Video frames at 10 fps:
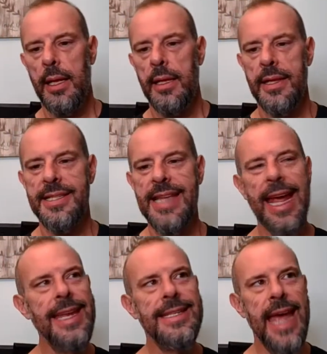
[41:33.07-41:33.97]
The
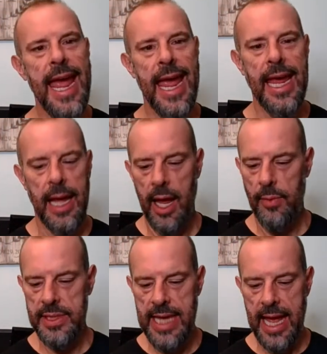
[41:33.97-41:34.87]
second day, I
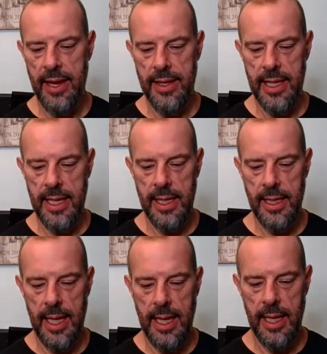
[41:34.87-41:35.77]
was at the
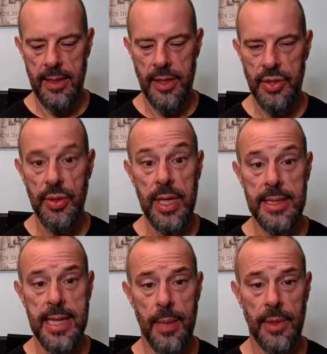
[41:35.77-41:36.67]
Tuya
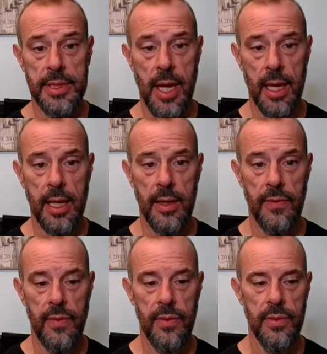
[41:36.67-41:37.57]
table talking
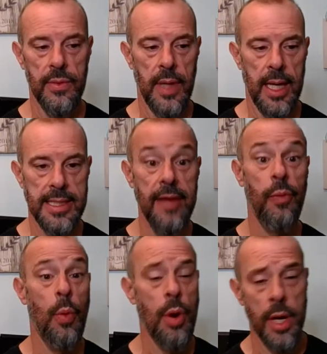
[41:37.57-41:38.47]
to Dave
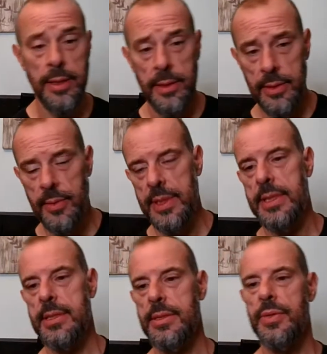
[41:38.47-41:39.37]
Warren, who
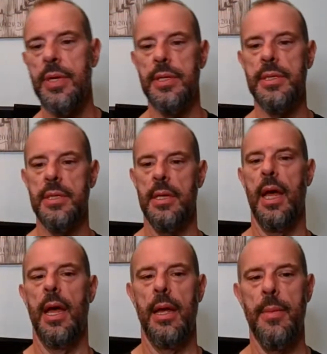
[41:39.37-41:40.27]
is Tuya's
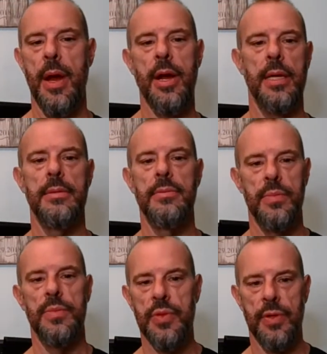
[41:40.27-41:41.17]
American
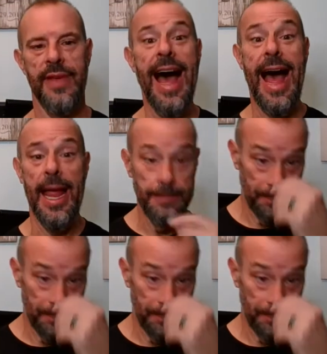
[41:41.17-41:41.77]
sort of guy.